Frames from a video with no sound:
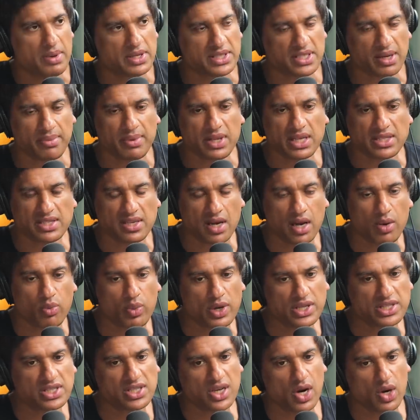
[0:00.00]
But some of the time
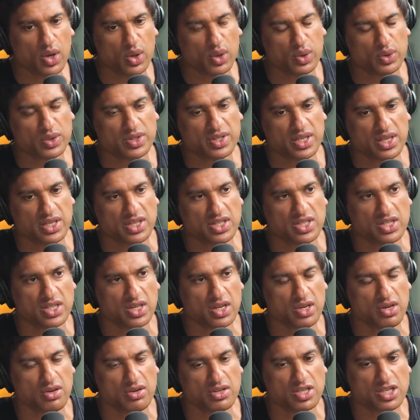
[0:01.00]
we're told
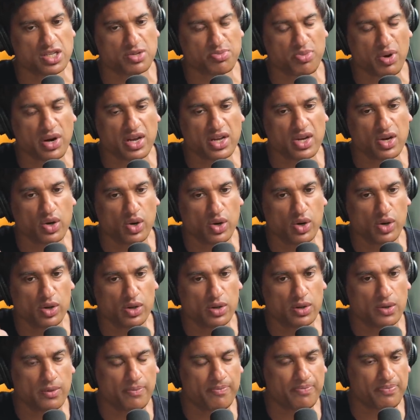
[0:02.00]
to
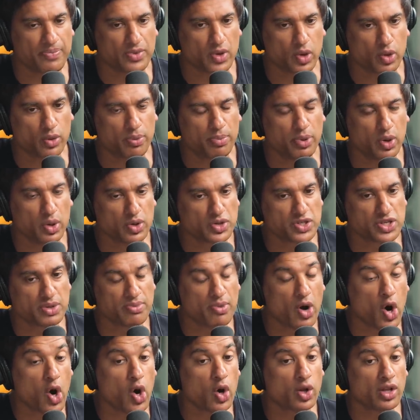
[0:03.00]
sprinkle or pour
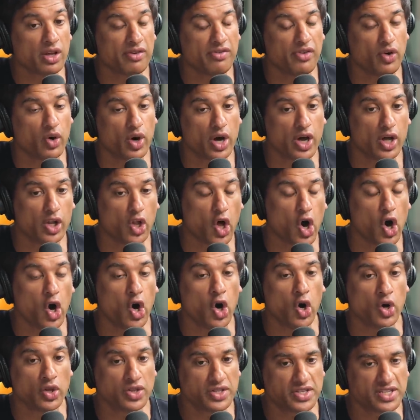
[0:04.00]
some olive oil
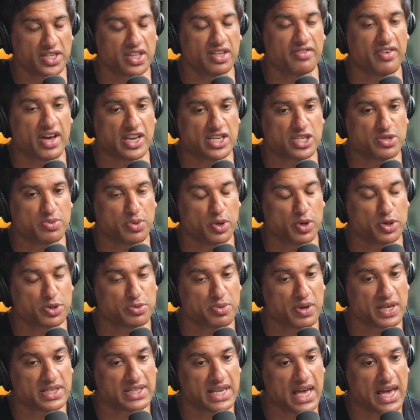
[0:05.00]
onto the vegetables
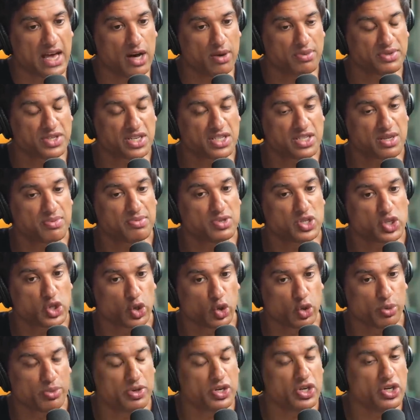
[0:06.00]
because it helps us
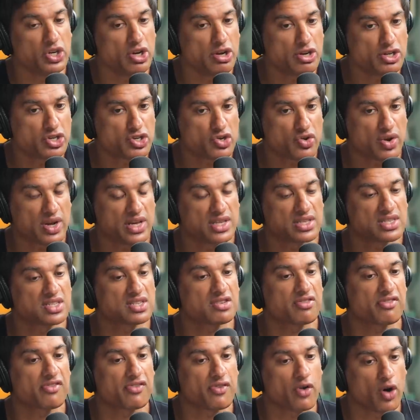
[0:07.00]
absorb
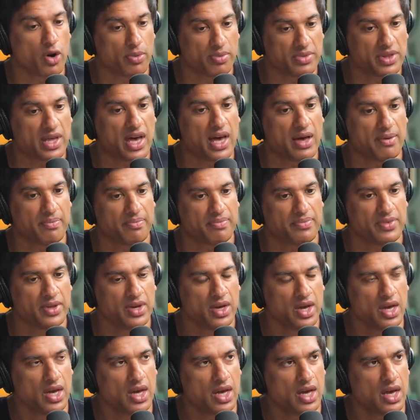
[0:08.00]
nutrients from them.
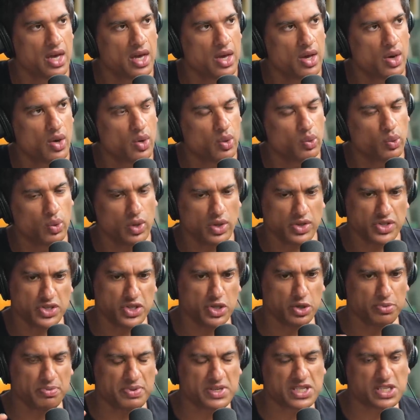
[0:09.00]
What's
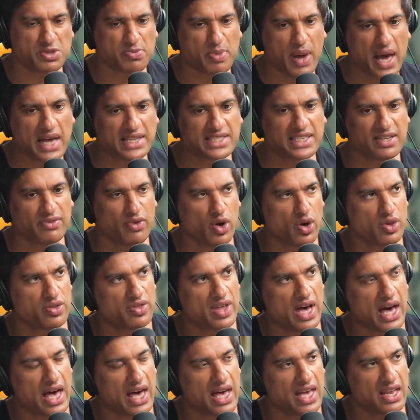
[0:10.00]
your perspective on
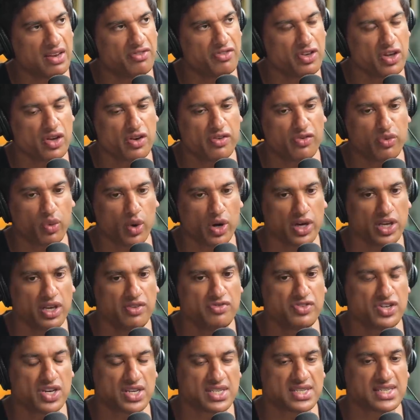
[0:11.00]
that in view of what
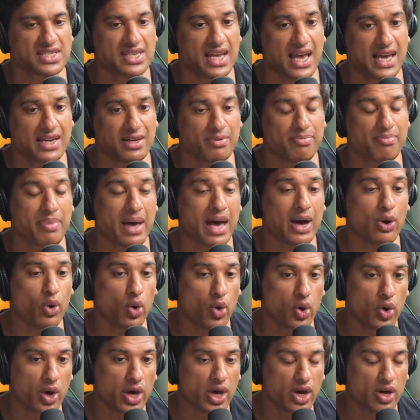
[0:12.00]
you've just said about
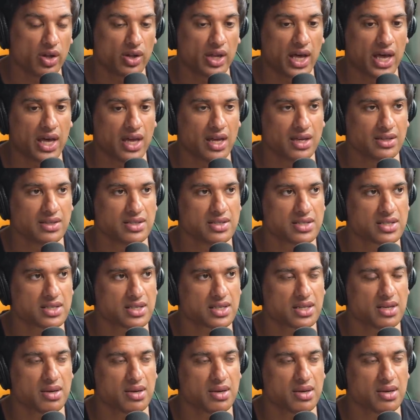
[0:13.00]
oil and,